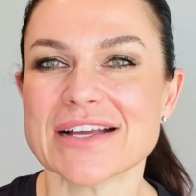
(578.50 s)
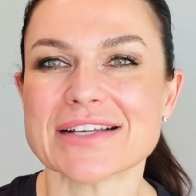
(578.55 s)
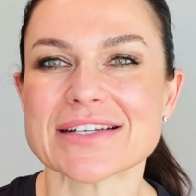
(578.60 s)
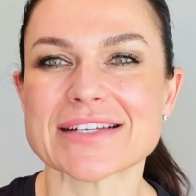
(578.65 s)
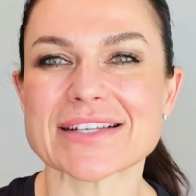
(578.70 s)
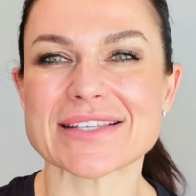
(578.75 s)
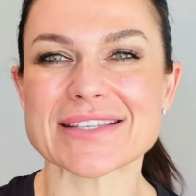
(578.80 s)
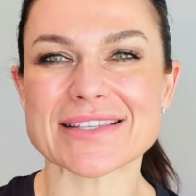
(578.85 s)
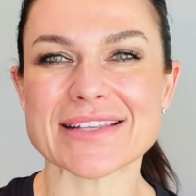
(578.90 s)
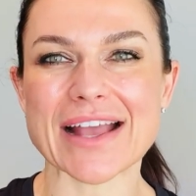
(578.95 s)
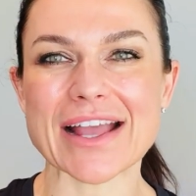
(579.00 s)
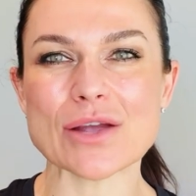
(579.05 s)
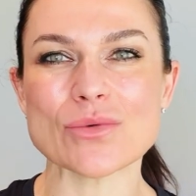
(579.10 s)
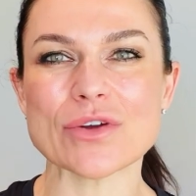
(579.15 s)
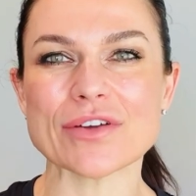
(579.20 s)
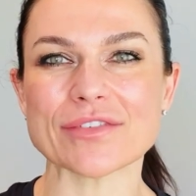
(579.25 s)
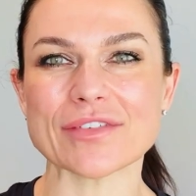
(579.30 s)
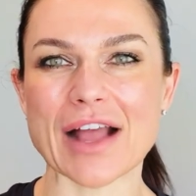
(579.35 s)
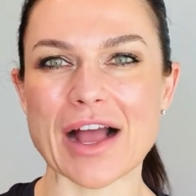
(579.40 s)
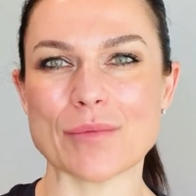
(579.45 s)
To say
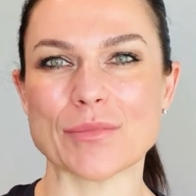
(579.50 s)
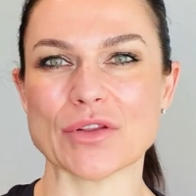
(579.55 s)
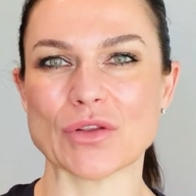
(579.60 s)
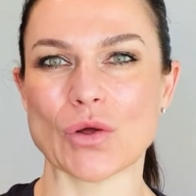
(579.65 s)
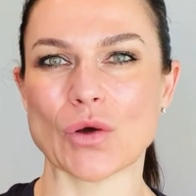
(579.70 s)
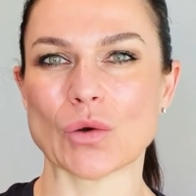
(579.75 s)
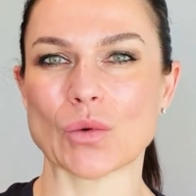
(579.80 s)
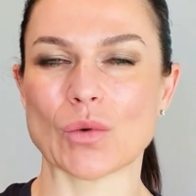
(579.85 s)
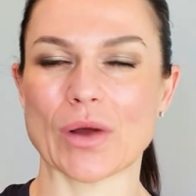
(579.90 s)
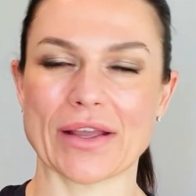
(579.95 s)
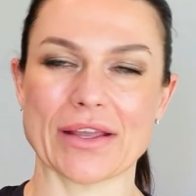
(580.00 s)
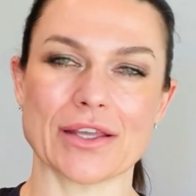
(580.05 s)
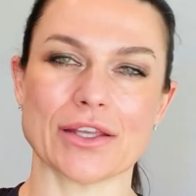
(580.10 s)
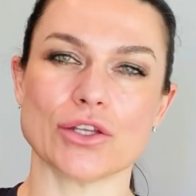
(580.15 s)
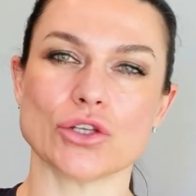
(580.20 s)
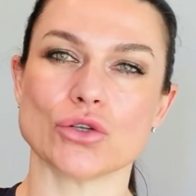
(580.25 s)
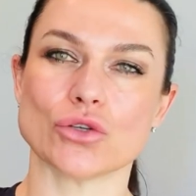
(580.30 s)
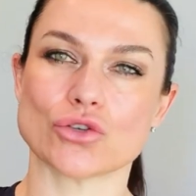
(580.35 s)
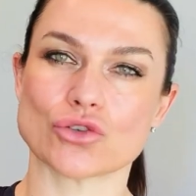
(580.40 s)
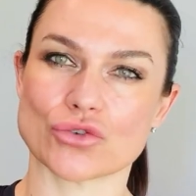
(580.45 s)
we've come a long way
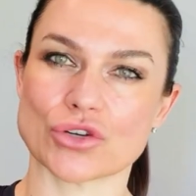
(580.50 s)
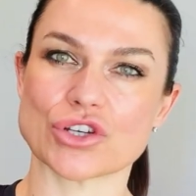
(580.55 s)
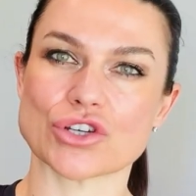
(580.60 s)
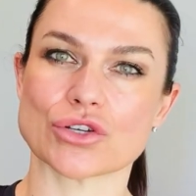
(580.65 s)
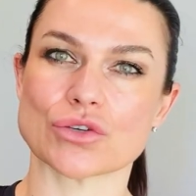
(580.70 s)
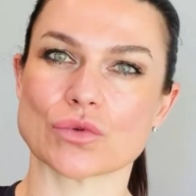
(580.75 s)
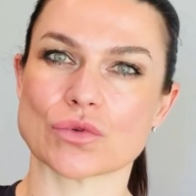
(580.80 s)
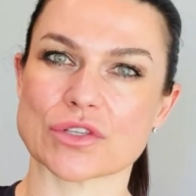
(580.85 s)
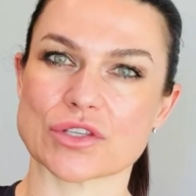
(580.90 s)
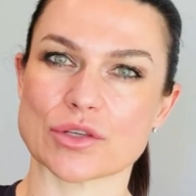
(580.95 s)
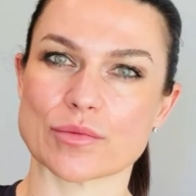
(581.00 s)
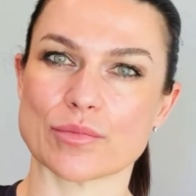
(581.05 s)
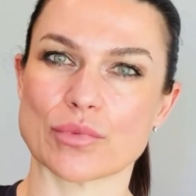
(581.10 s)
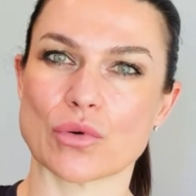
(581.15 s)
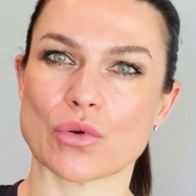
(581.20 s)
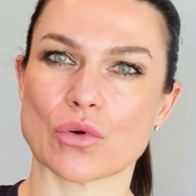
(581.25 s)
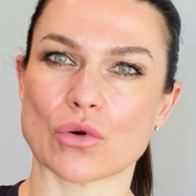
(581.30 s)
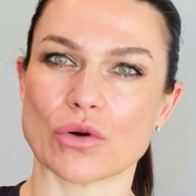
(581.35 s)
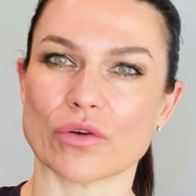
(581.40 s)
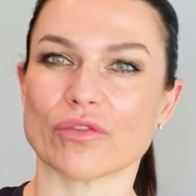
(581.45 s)
in nutritional
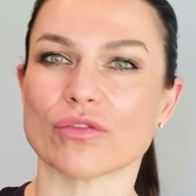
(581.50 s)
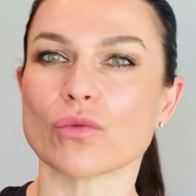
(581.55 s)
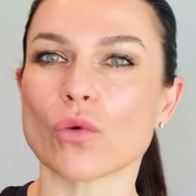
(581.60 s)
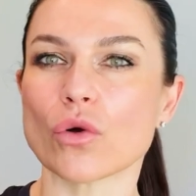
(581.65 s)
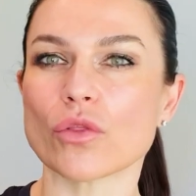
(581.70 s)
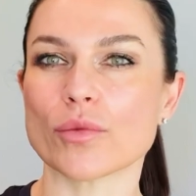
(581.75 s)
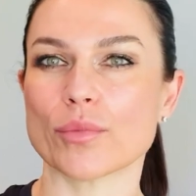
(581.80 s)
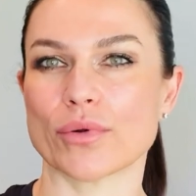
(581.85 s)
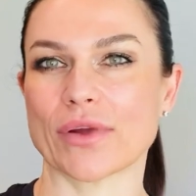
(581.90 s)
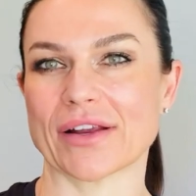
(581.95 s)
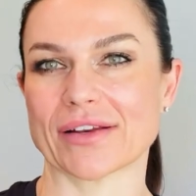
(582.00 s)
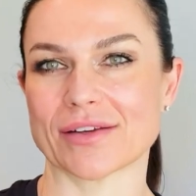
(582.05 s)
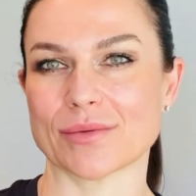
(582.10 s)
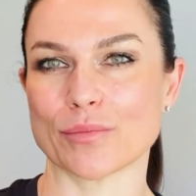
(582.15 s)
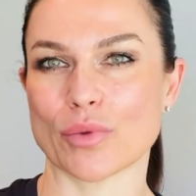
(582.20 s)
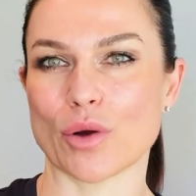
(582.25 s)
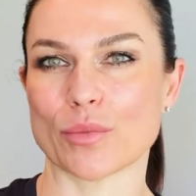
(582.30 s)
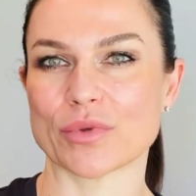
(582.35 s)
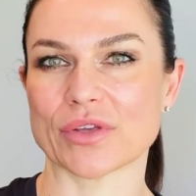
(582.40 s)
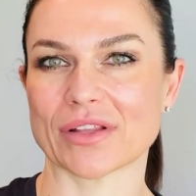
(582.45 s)
support for the
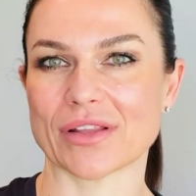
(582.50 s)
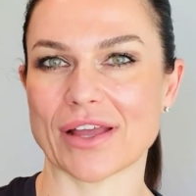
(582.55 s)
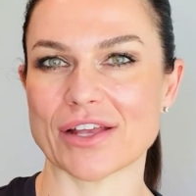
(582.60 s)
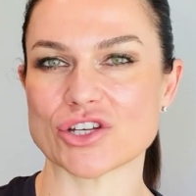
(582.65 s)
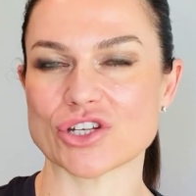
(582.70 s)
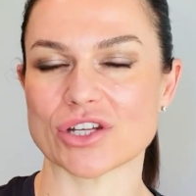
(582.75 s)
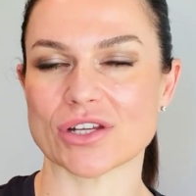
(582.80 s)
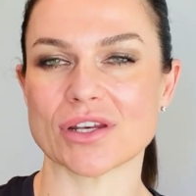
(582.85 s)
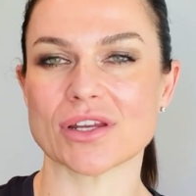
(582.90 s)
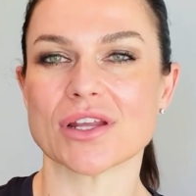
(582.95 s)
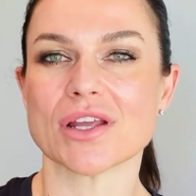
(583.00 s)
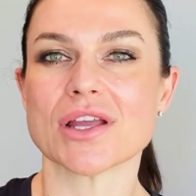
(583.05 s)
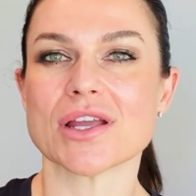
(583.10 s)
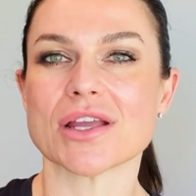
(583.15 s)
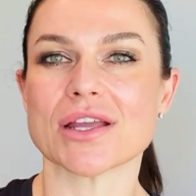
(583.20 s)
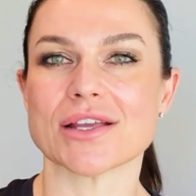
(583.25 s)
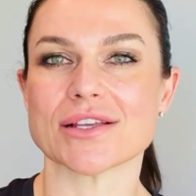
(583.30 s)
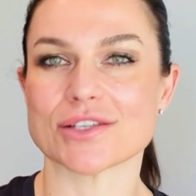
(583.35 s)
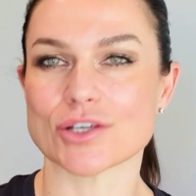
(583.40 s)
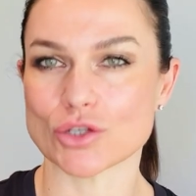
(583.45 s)
pregnant population
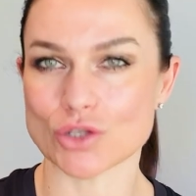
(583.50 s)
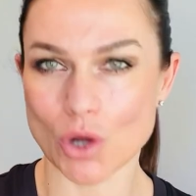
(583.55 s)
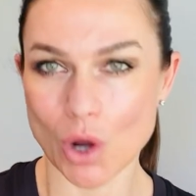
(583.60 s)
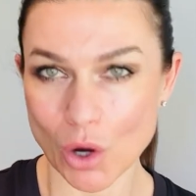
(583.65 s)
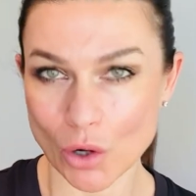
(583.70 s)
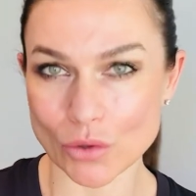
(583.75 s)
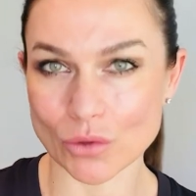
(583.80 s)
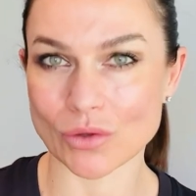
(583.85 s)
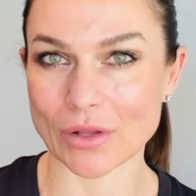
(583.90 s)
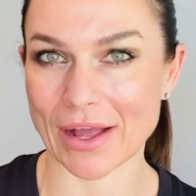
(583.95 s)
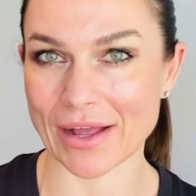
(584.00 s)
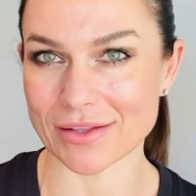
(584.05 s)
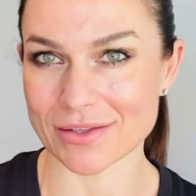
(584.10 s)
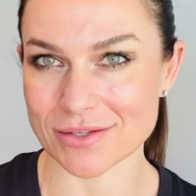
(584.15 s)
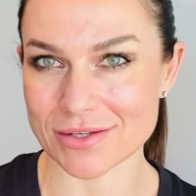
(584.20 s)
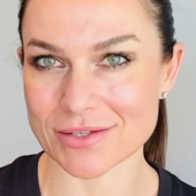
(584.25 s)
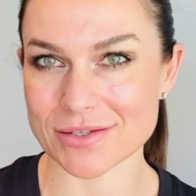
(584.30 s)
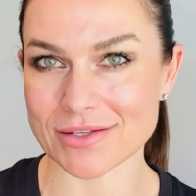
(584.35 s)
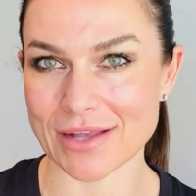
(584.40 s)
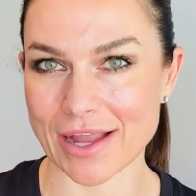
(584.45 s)
is a total
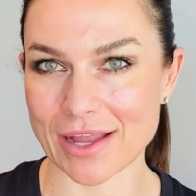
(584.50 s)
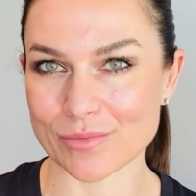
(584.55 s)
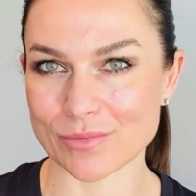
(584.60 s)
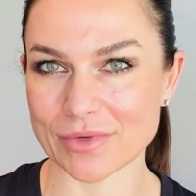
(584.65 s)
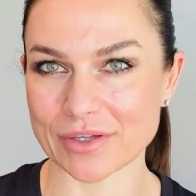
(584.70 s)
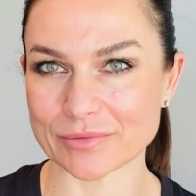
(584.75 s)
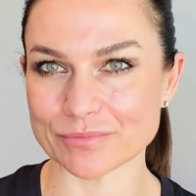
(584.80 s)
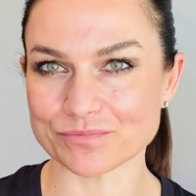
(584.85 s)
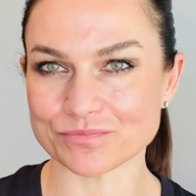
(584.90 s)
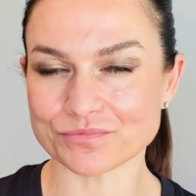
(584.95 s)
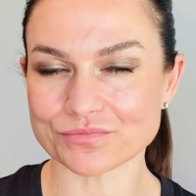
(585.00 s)
understatement.